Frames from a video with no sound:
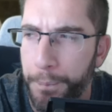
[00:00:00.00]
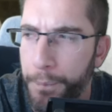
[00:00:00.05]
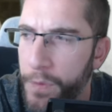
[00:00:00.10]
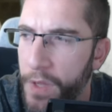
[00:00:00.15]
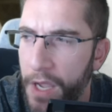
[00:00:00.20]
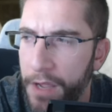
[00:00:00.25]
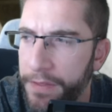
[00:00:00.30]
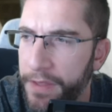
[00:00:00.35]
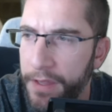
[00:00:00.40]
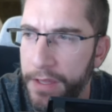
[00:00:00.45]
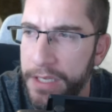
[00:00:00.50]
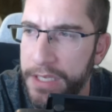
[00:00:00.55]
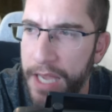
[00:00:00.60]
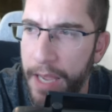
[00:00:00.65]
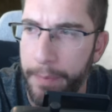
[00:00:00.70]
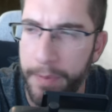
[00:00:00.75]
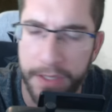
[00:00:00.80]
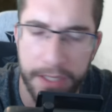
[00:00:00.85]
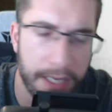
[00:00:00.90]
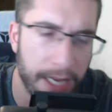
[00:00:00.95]
I think this
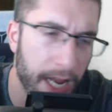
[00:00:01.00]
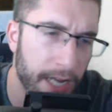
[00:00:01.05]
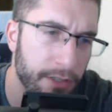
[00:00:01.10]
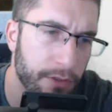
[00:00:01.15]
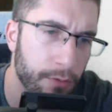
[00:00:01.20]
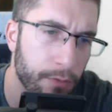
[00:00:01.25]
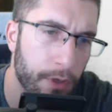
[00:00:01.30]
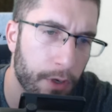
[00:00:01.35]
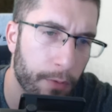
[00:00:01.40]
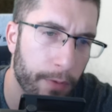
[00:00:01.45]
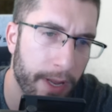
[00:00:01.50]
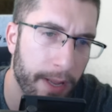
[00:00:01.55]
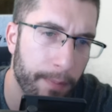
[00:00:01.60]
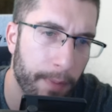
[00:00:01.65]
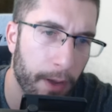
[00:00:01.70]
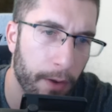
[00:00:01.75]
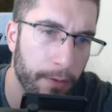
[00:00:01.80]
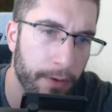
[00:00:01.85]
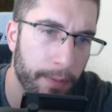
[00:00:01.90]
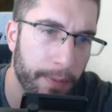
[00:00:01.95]
happens in actual career
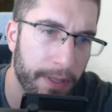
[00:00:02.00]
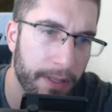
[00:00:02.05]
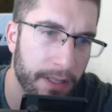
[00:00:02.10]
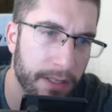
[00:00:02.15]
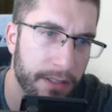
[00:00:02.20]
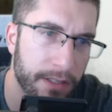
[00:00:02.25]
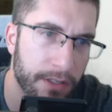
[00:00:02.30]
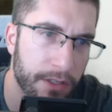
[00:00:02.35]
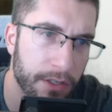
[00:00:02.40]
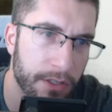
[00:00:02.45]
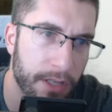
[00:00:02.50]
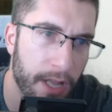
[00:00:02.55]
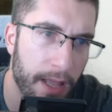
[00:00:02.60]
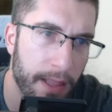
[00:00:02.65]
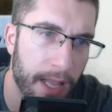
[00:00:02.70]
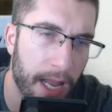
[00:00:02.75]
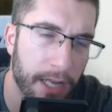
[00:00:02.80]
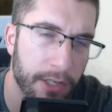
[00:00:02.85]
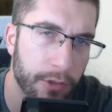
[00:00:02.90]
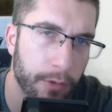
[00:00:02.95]
mode. I mean, this is just like
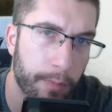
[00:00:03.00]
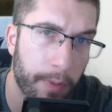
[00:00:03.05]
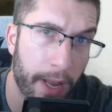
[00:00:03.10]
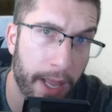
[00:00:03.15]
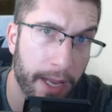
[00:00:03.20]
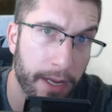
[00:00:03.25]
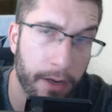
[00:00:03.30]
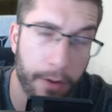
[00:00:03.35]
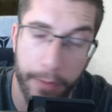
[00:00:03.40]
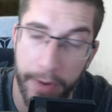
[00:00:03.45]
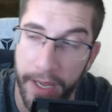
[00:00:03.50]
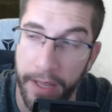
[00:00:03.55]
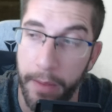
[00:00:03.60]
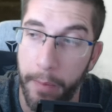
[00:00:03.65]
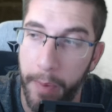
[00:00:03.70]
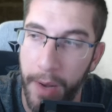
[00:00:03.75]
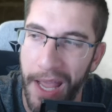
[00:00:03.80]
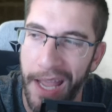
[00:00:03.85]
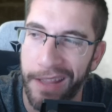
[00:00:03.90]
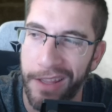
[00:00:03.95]
the actual player career, the
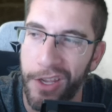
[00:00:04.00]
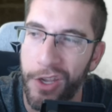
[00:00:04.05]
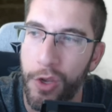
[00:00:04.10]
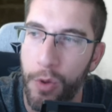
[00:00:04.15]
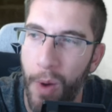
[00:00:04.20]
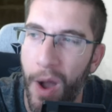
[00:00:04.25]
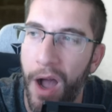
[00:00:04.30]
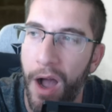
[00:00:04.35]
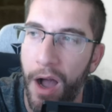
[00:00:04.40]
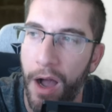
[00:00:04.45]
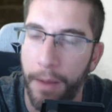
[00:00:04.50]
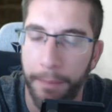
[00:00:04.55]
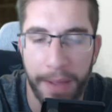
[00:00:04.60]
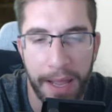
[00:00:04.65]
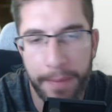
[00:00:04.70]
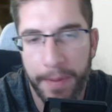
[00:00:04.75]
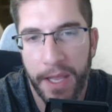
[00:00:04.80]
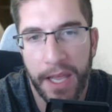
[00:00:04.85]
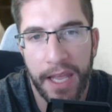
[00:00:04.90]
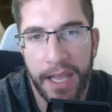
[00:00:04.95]
player that you are.
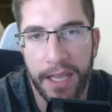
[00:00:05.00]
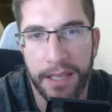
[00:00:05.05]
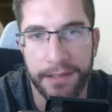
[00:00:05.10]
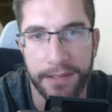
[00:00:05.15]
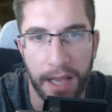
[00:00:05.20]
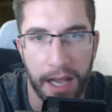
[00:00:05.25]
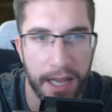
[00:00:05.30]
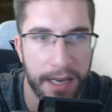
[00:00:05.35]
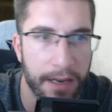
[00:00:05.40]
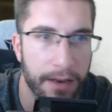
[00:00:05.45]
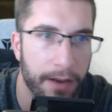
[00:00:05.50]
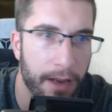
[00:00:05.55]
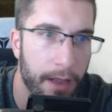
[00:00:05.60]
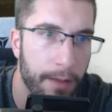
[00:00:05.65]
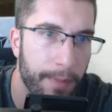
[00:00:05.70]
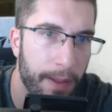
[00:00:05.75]
Maybe it is. I don't know.